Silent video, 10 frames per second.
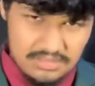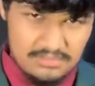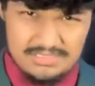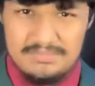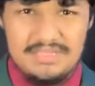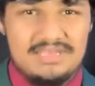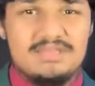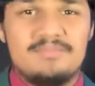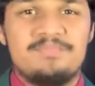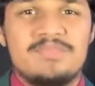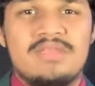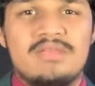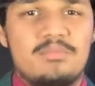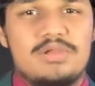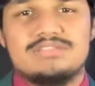demean him.
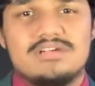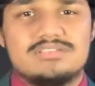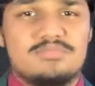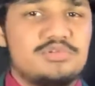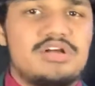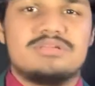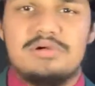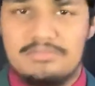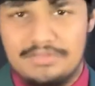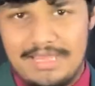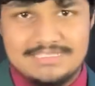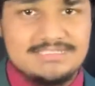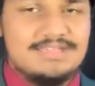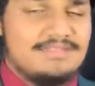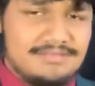Brady's awesome. We talked about him
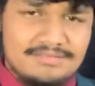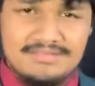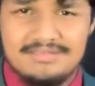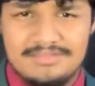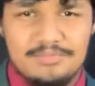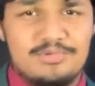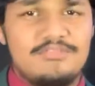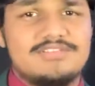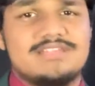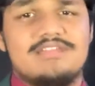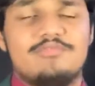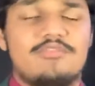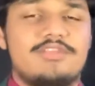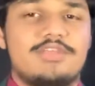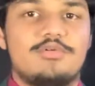last in the previous NFL
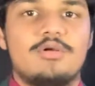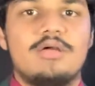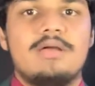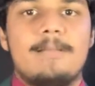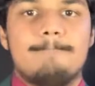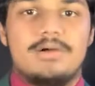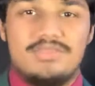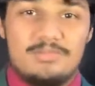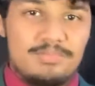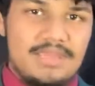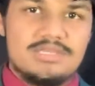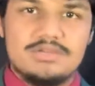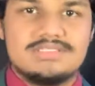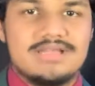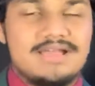video. But the
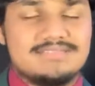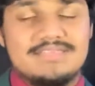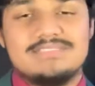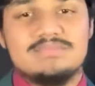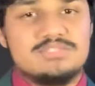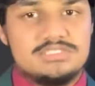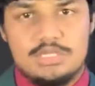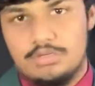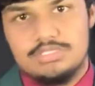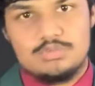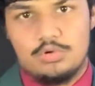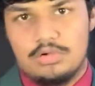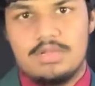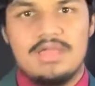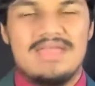Patriots, guys, they need some serious
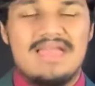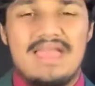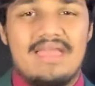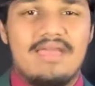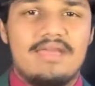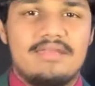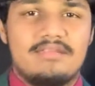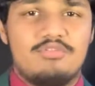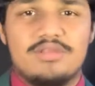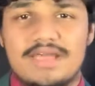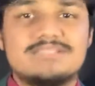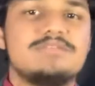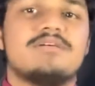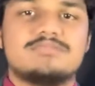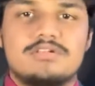work. And if you're going to ask me
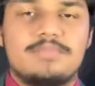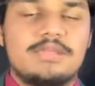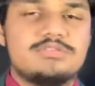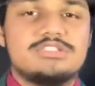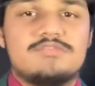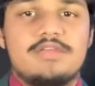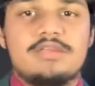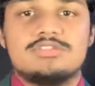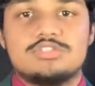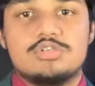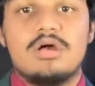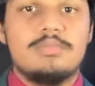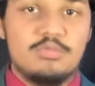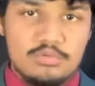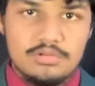if I'm still a Patriots fan, sure, I'll
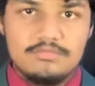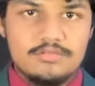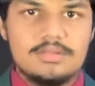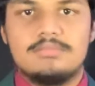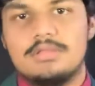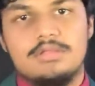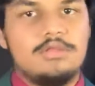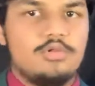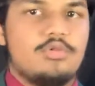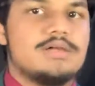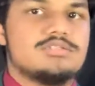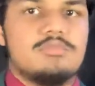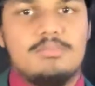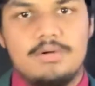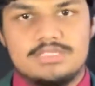be rooting for them. You guys know
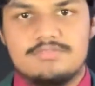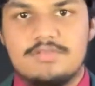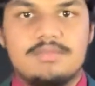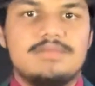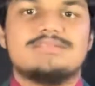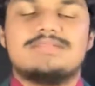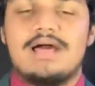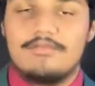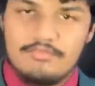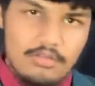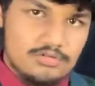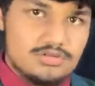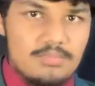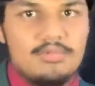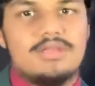I'm a Bucks fan because I follow
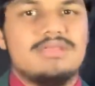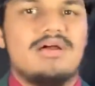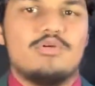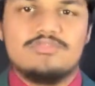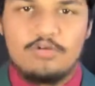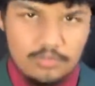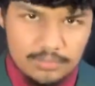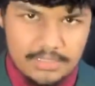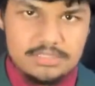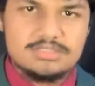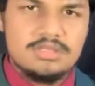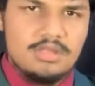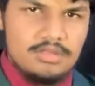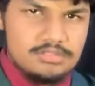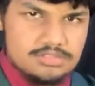Tom Brady. I always follow players.
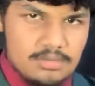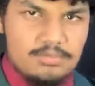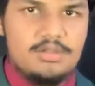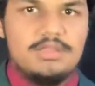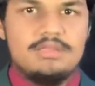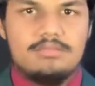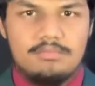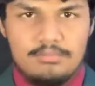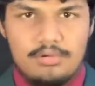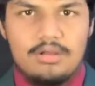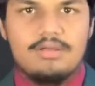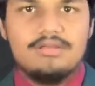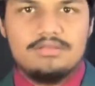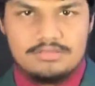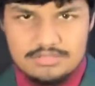Tom Brady, Braun,
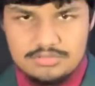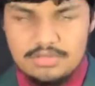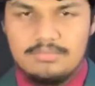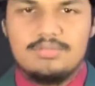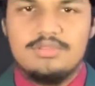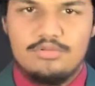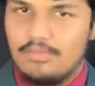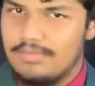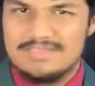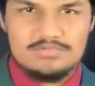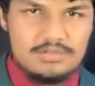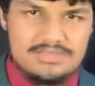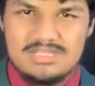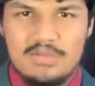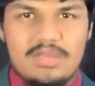Trump, you know that that's
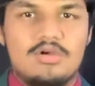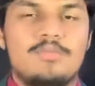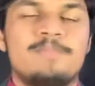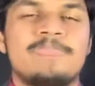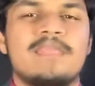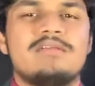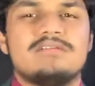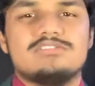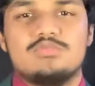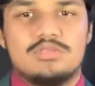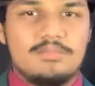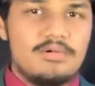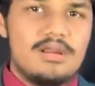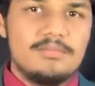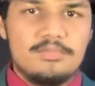how I go. So with
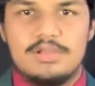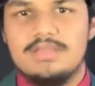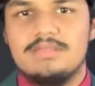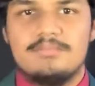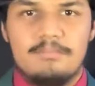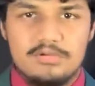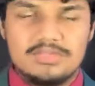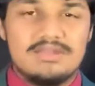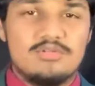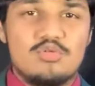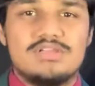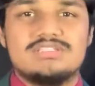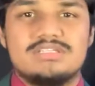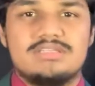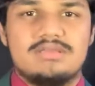LeBron and Brady both out of the
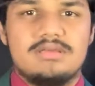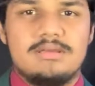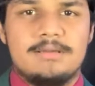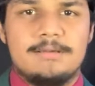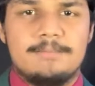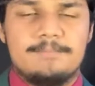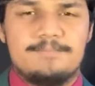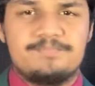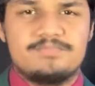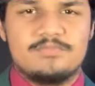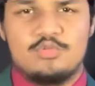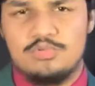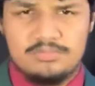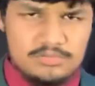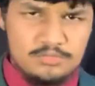question, with
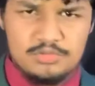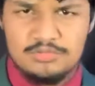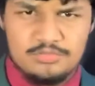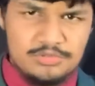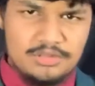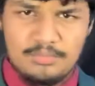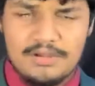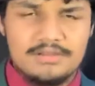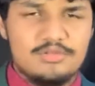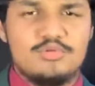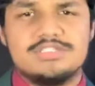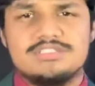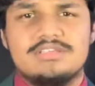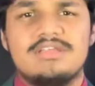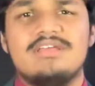LeBron out of the
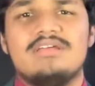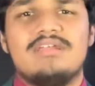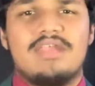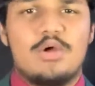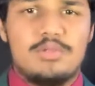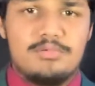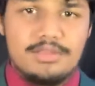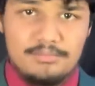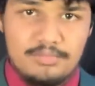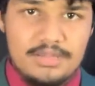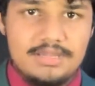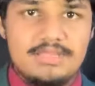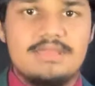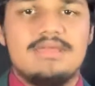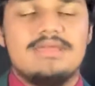question, now we bring in
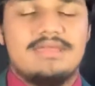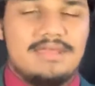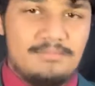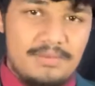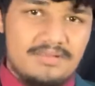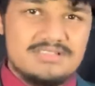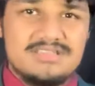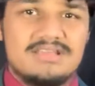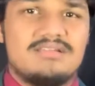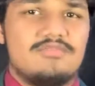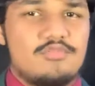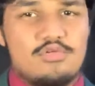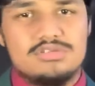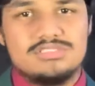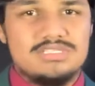Brady and Belichick. Of
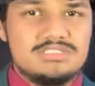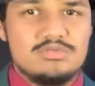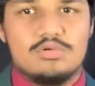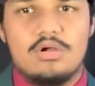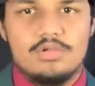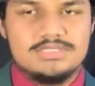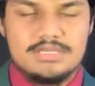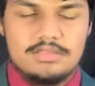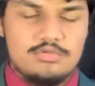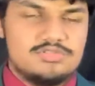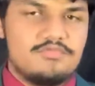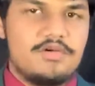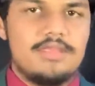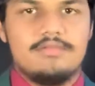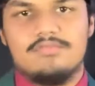course, these two were always at a huge
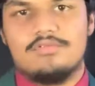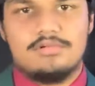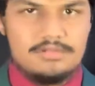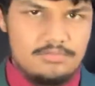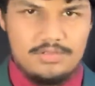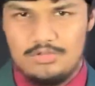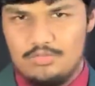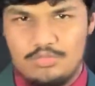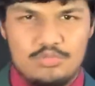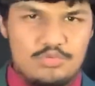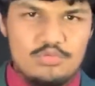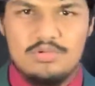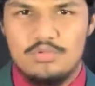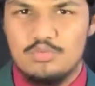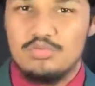fight for, you know,
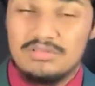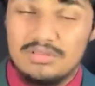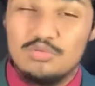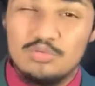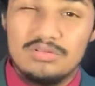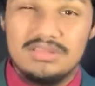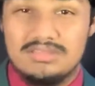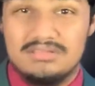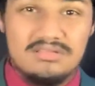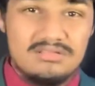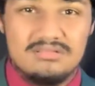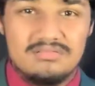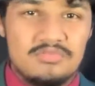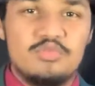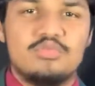who
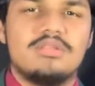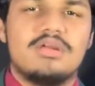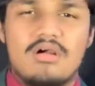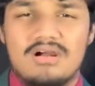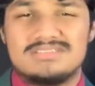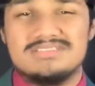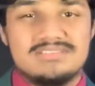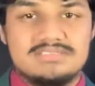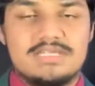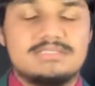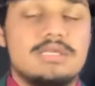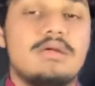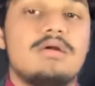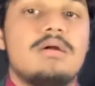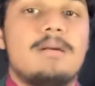really caused the success.
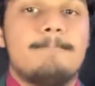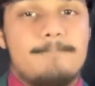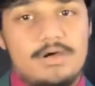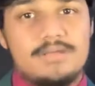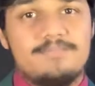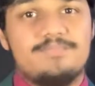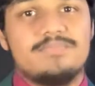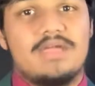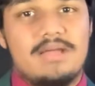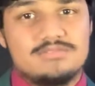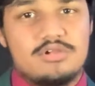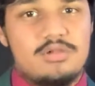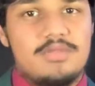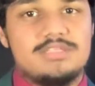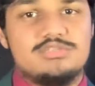But I'm sorry to
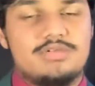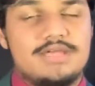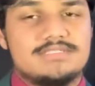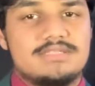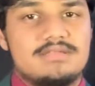break it to you guys,